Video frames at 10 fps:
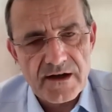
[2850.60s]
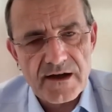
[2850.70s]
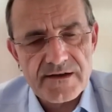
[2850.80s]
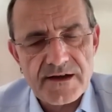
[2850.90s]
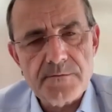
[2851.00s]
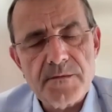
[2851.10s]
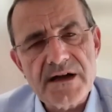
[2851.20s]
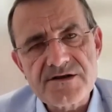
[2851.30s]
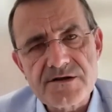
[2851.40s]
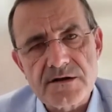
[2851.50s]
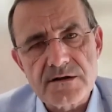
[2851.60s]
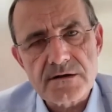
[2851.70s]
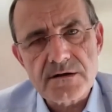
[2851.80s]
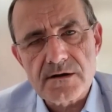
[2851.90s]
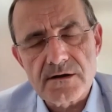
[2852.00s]
As I
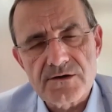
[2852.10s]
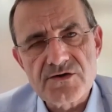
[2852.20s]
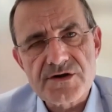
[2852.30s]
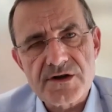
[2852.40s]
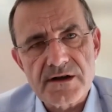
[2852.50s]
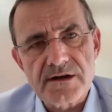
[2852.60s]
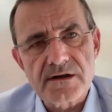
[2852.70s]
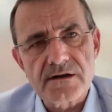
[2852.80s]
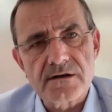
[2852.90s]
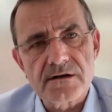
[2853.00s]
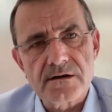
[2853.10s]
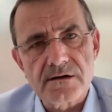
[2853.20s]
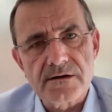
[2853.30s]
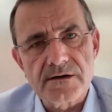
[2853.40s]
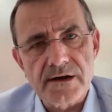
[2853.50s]
mentioned, usually
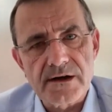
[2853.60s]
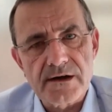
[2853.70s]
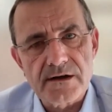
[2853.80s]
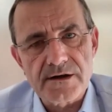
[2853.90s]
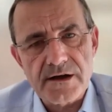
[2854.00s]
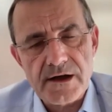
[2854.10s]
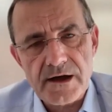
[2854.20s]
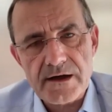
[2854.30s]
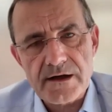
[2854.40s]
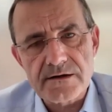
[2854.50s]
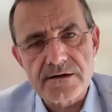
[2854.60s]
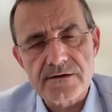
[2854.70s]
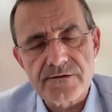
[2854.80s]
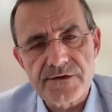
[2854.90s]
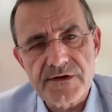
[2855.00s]
the recurrent
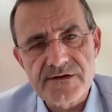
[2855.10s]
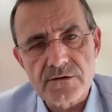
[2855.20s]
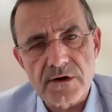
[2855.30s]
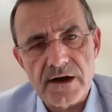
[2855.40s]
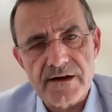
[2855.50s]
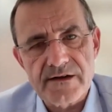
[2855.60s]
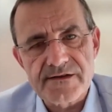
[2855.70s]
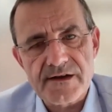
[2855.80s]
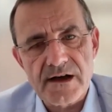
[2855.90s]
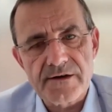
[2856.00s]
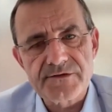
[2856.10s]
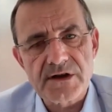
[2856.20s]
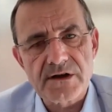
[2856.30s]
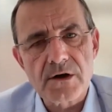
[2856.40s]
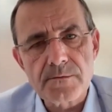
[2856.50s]
fistula is after
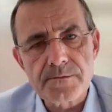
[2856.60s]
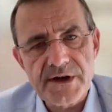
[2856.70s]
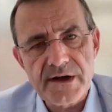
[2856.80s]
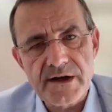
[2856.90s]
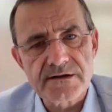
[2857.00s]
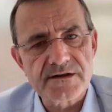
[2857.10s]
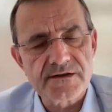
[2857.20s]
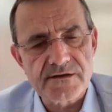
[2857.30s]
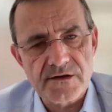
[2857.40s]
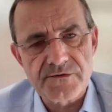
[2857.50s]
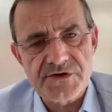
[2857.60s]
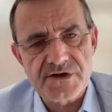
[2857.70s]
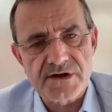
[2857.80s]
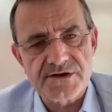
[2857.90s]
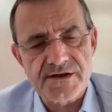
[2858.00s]
complicated
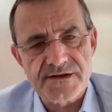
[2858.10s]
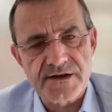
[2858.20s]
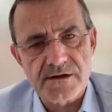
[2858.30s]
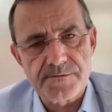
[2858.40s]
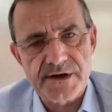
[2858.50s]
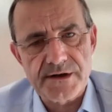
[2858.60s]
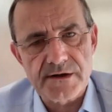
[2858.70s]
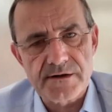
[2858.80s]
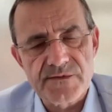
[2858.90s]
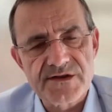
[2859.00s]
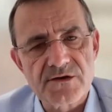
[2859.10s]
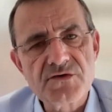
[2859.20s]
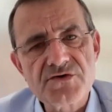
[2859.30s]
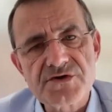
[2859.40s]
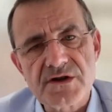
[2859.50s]
esophageal atresia repair. So
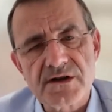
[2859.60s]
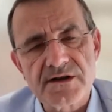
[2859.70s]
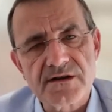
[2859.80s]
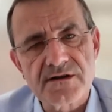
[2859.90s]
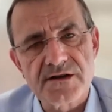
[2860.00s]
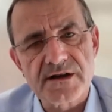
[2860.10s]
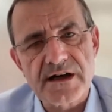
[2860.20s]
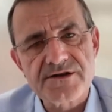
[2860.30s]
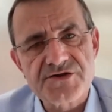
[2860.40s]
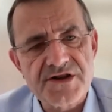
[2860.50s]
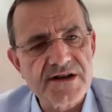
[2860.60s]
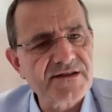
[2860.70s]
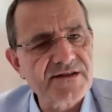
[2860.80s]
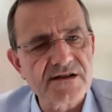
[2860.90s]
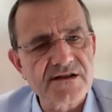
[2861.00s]
usually the right
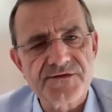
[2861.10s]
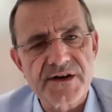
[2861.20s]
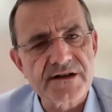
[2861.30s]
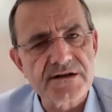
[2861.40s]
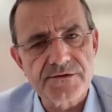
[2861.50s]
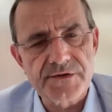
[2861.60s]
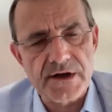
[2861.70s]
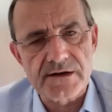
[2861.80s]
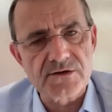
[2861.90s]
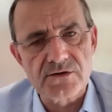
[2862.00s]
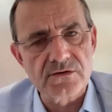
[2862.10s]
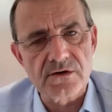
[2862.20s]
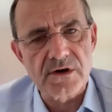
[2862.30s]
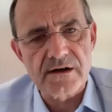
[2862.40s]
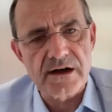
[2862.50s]
chest is very difficult
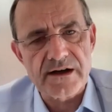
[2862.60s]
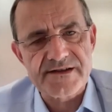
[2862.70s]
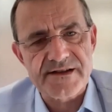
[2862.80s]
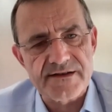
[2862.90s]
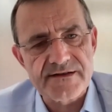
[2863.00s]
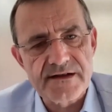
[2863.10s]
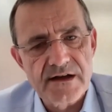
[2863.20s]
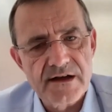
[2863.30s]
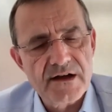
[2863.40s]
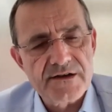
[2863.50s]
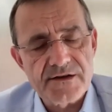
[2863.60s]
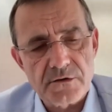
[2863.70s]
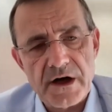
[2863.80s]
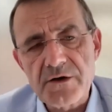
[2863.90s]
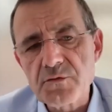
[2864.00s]
to access.
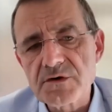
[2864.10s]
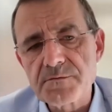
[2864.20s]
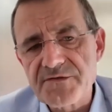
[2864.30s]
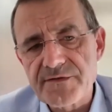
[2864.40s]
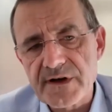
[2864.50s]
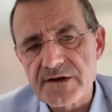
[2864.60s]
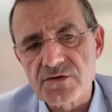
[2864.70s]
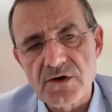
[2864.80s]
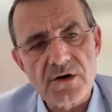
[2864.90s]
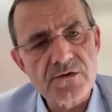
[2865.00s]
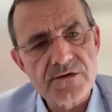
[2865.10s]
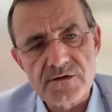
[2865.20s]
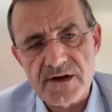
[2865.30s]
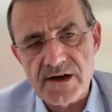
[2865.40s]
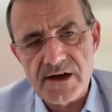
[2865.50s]
So I would prefer to go
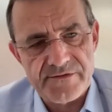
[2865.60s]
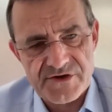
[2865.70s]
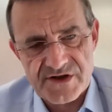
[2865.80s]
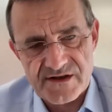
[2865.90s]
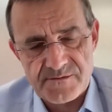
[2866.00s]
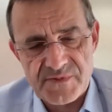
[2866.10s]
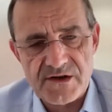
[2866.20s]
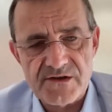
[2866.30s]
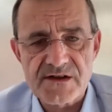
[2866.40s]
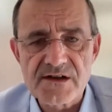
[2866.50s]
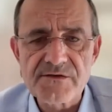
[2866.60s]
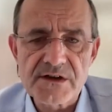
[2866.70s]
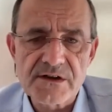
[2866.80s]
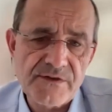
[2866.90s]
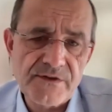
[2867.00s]
through the left chest, because
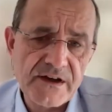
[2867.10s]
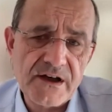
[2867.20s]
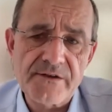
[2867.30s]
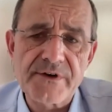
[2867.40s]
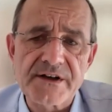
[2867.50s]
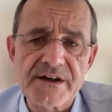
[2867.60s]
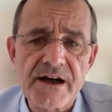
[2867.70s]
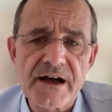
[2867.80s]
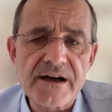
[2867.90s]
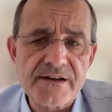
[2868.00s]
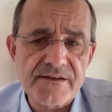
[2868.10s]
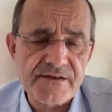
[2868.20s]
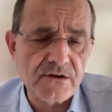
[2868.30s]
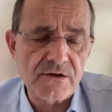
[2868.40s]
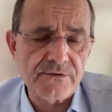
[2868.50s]
even if I have a recurrence
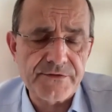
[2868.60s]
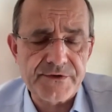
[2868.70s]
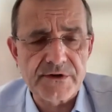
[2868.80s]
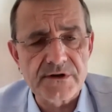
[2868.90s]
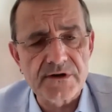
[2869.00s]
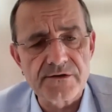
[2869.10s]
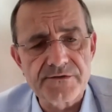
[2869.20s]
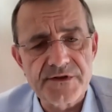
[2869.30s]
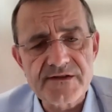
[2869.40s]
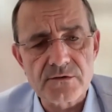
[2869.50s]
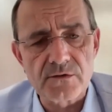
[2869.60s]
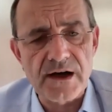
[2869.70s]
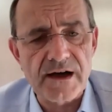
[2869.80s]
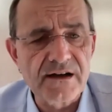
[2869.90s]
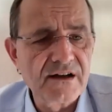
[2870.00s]
of
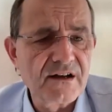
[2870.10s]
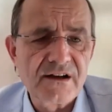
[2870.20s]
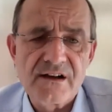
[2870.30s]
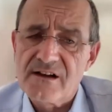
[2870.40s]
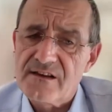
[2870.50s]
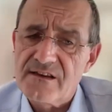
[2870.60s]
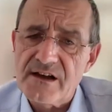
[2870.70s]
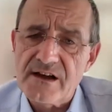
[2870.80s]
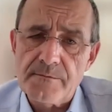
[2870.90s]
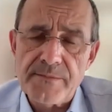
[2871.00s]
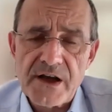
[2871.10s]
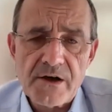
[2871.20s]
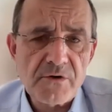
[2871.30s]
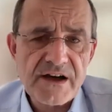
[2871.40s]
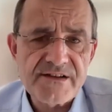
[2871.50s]
fistula, the
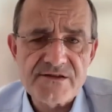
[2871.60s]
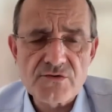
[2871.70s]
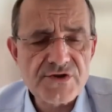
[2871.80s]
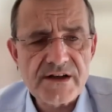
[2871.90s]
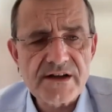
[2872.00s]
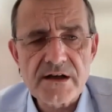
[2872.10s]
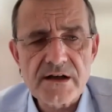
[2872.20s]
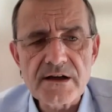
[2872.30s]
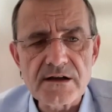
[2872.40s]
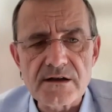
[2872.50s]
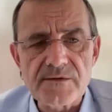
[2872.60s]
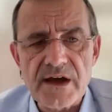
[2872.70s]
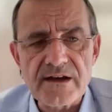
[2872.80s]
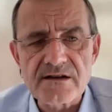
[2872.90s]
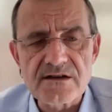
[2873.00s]
pleura is usually clean.
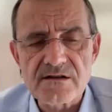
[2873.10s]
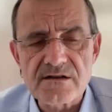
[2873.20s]
And